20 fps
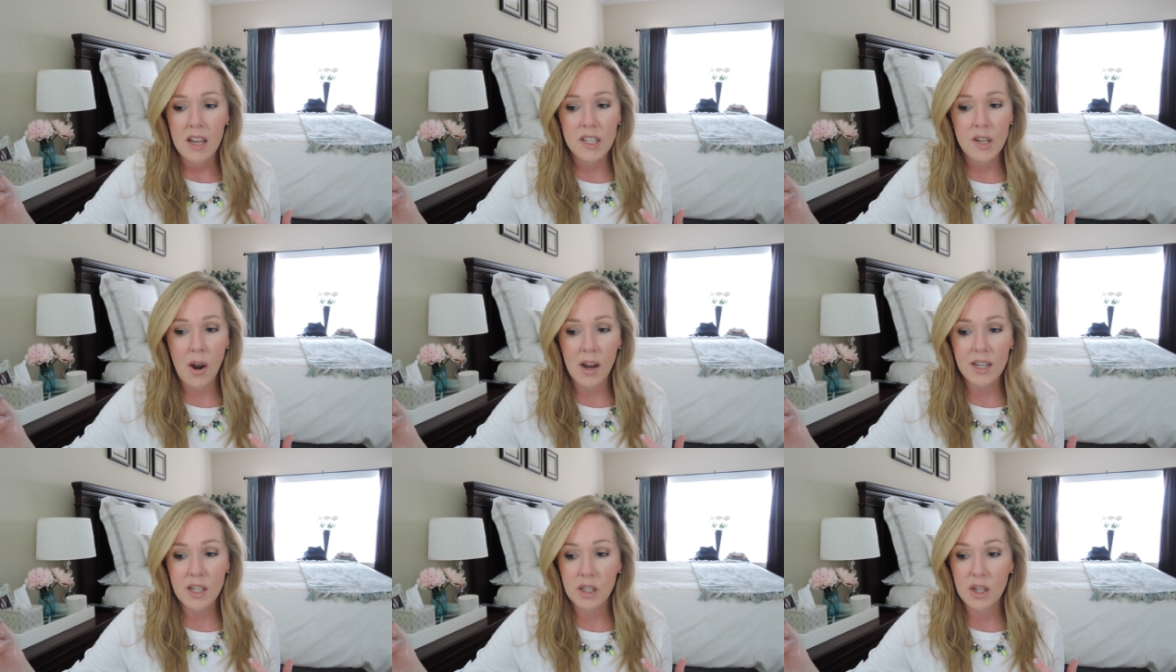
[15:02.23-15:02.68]
you
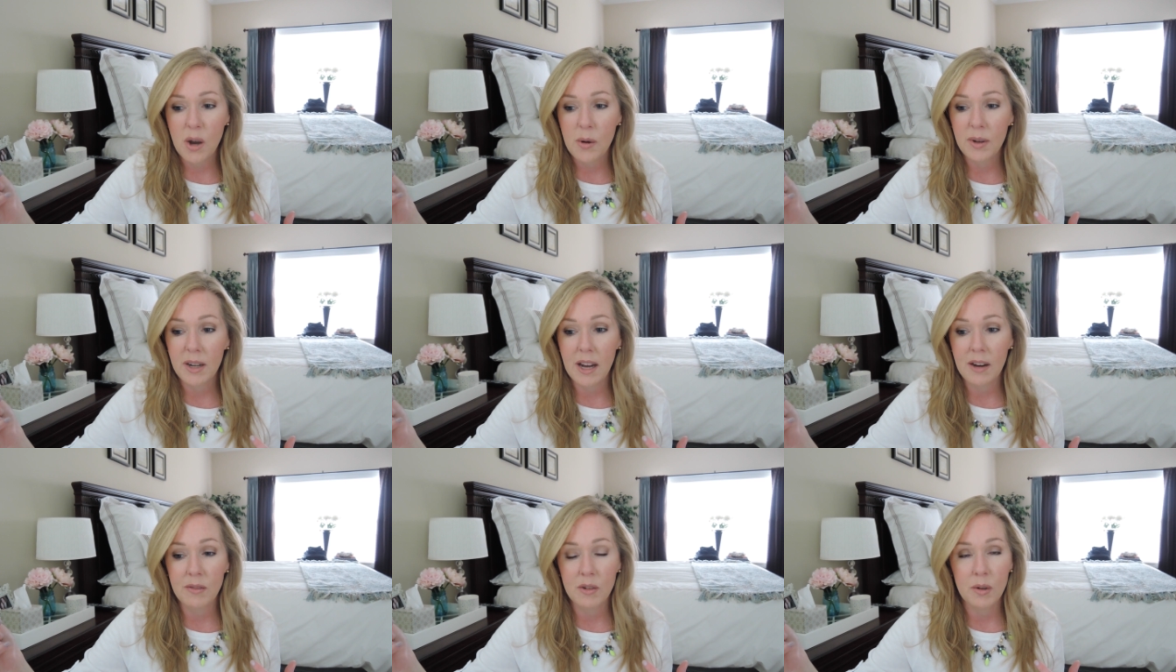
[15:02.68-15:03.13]
know, I just go
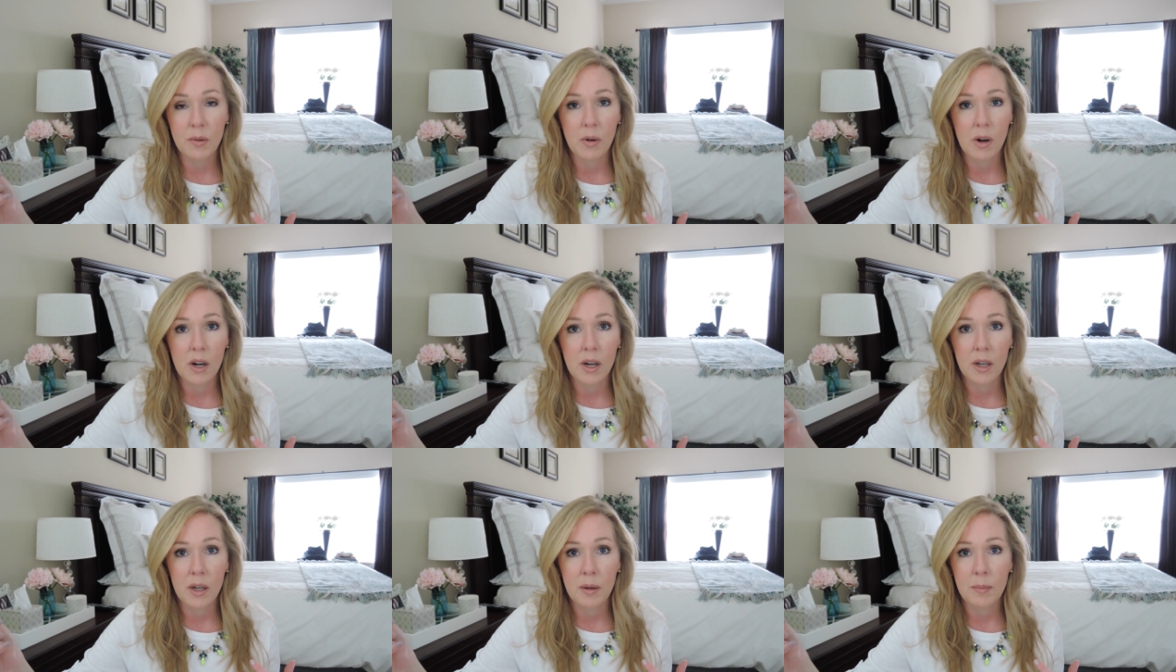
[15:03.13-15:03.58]
in every
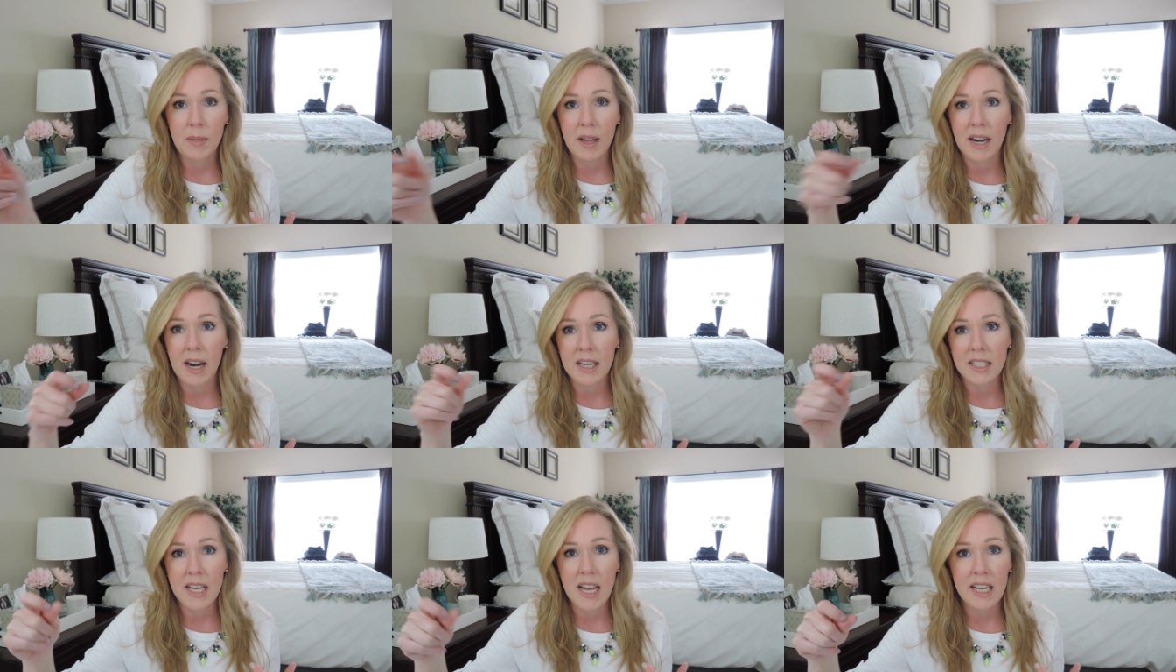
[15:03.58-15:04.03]
room
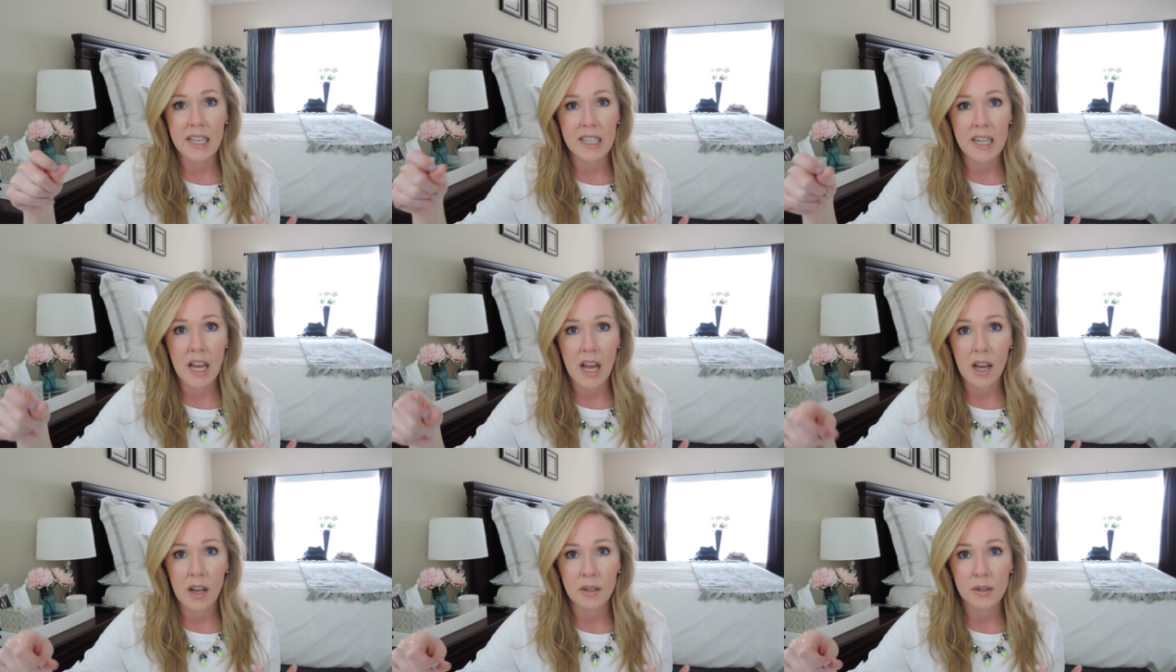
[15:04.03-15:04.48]
and I take
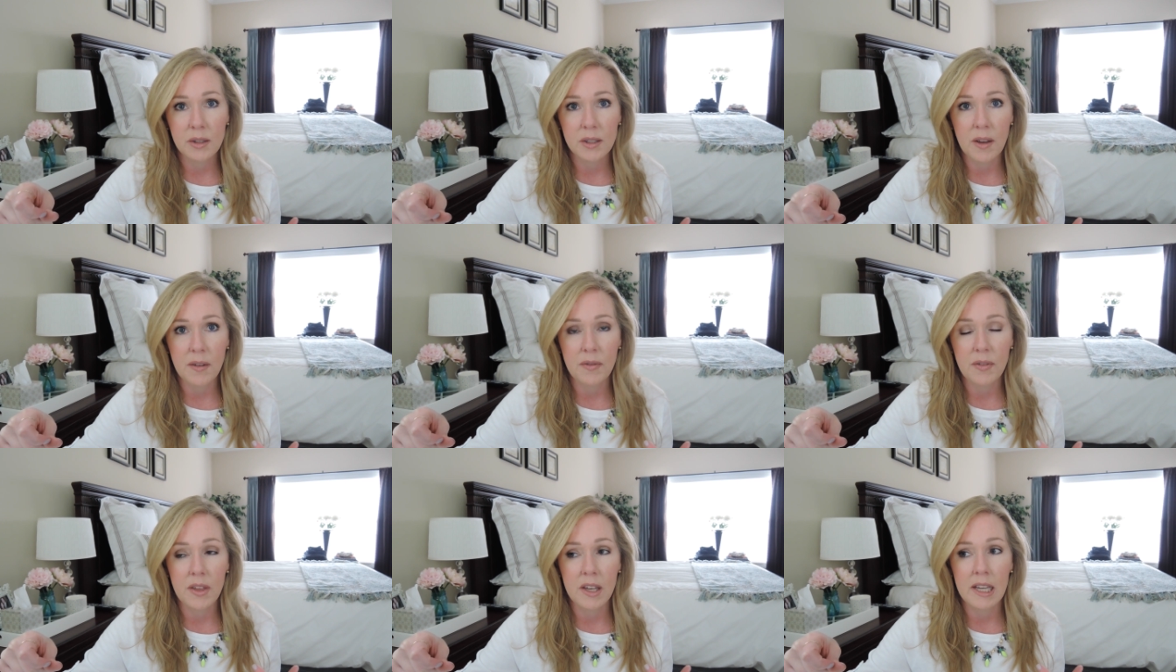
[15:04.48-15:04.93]
notes
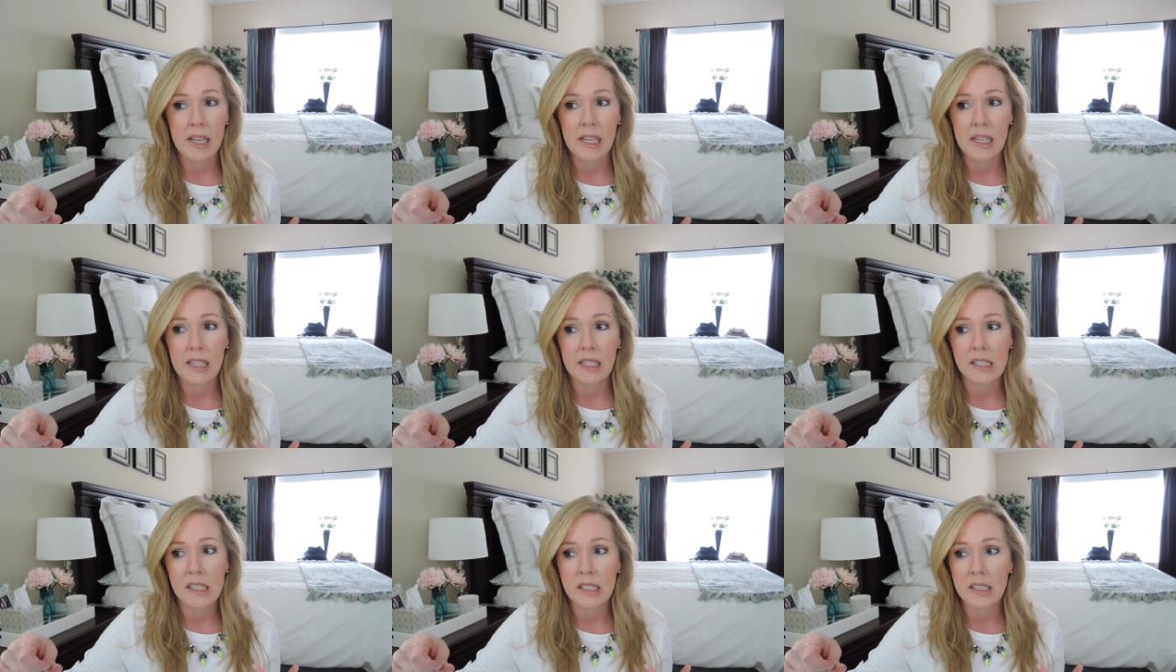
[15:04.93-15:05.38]
of
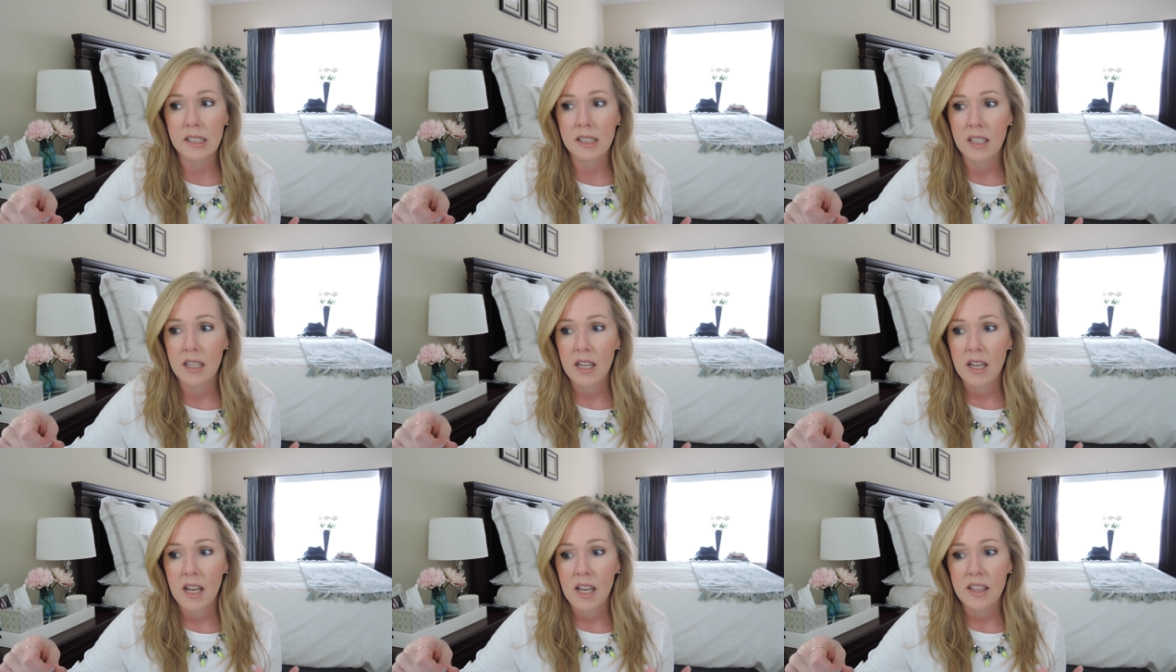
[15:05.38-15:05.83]

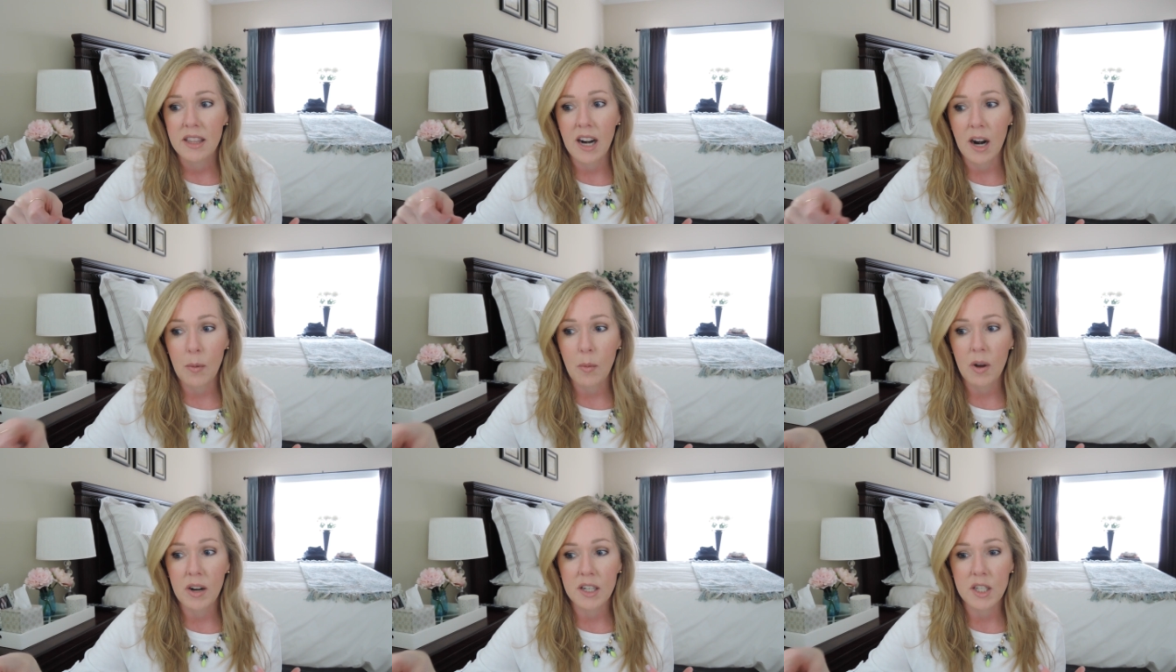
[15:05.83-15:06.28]
things that
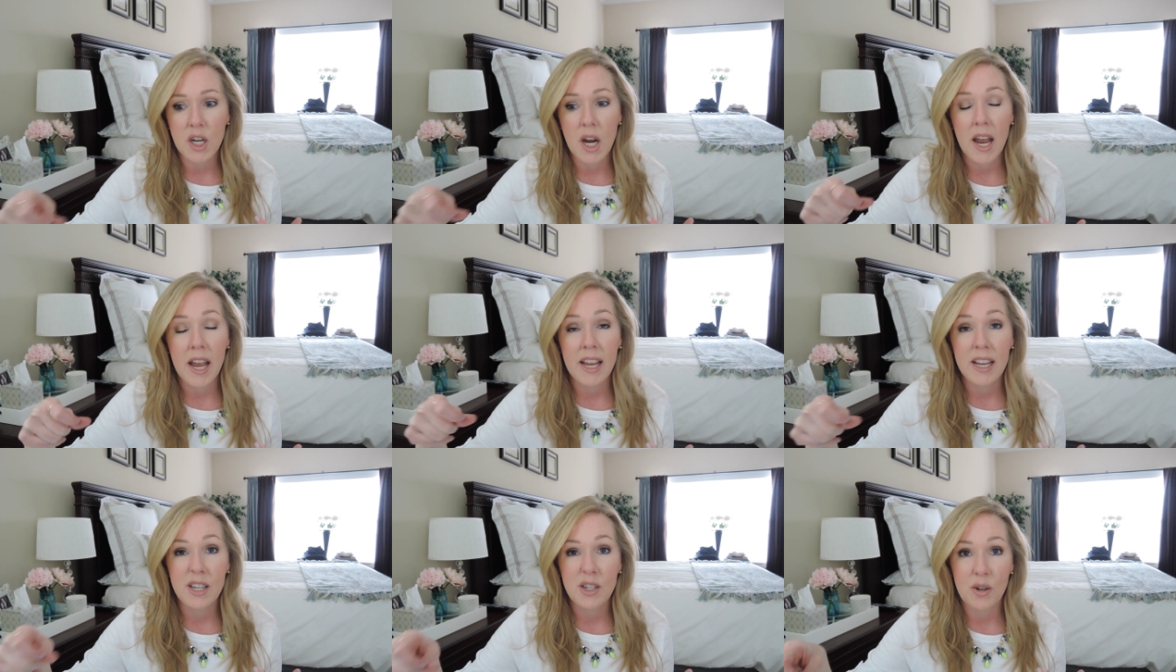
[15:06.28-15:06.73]
I want to
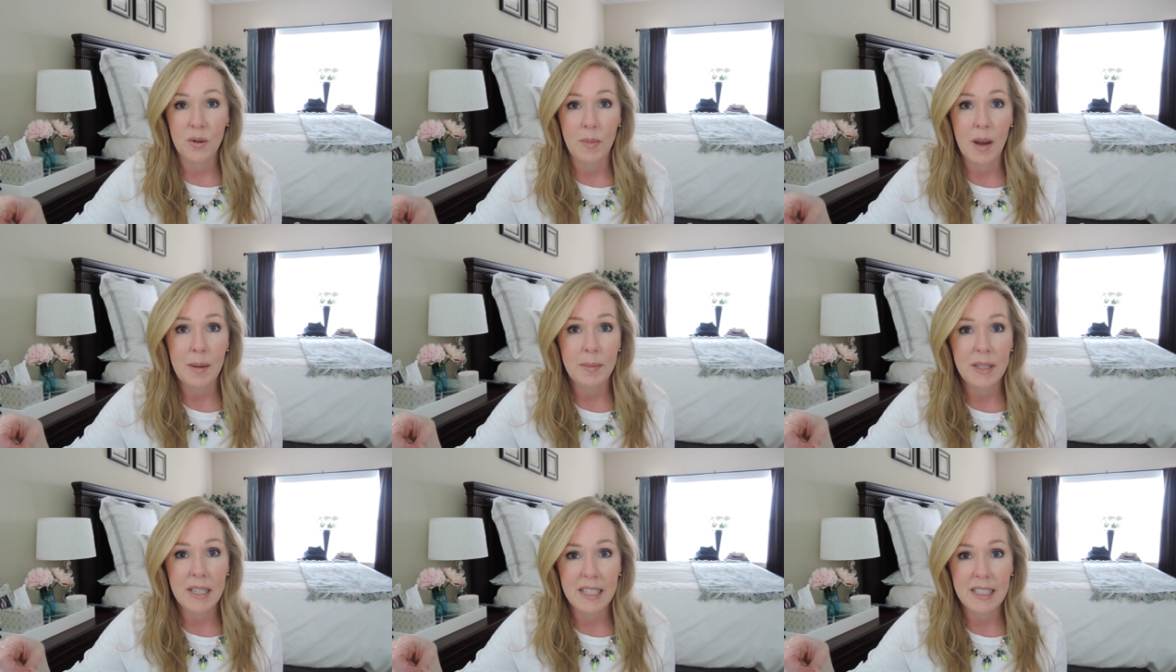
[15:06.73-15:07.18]
change or
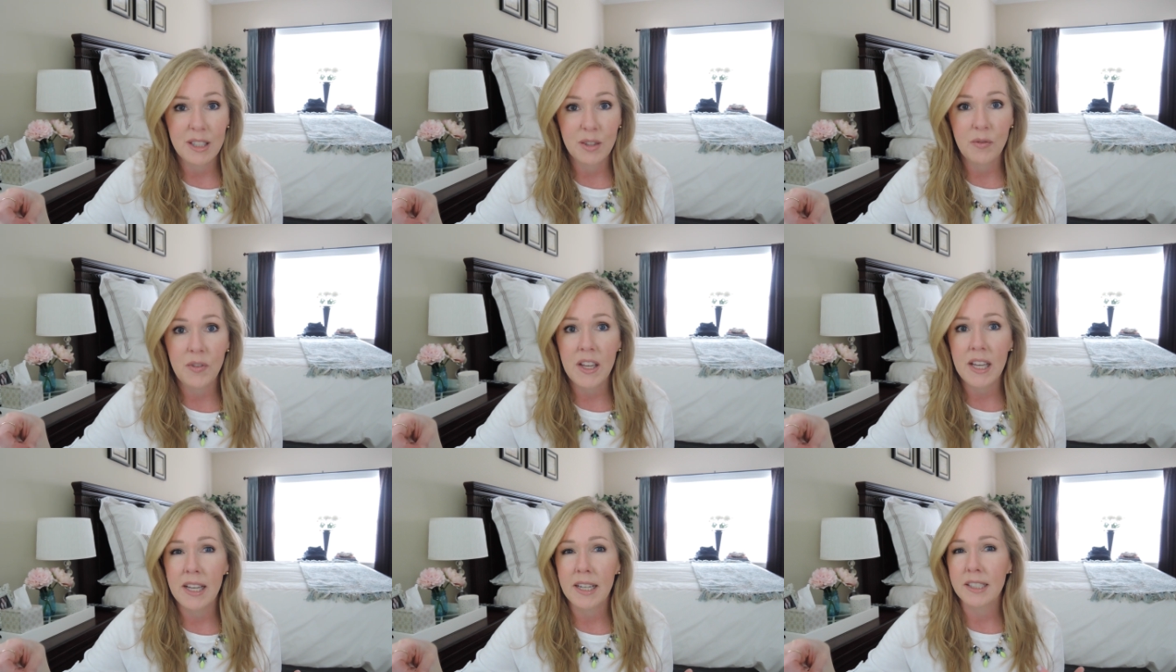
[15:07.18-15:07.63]
maybe needs
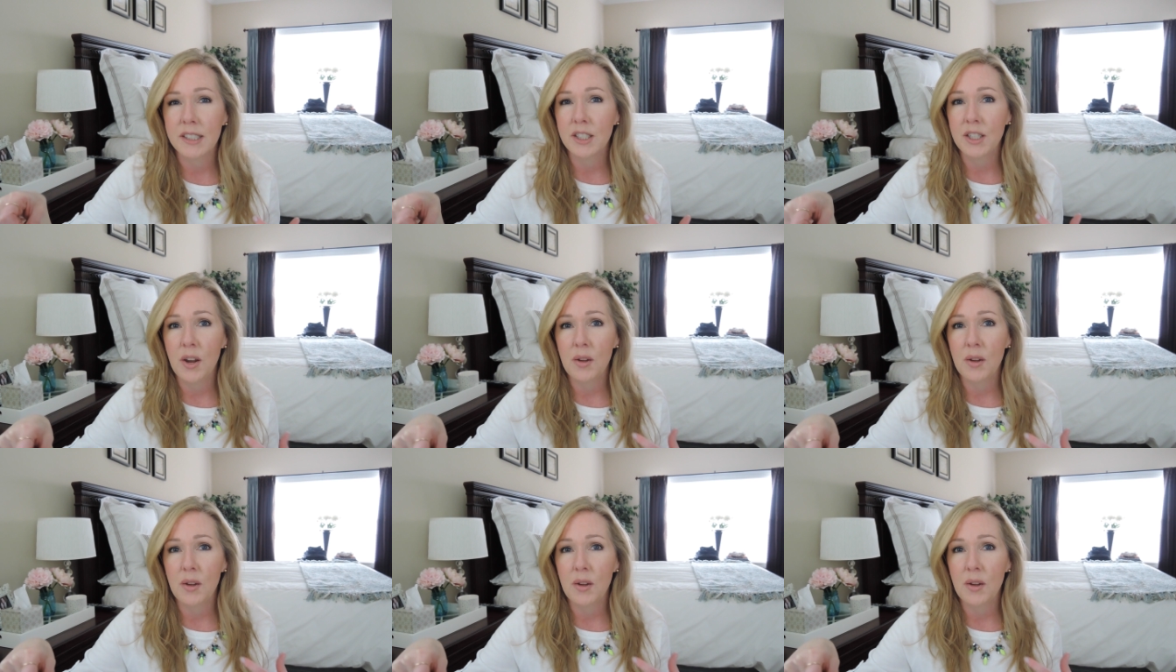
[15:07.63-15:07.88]
fixed.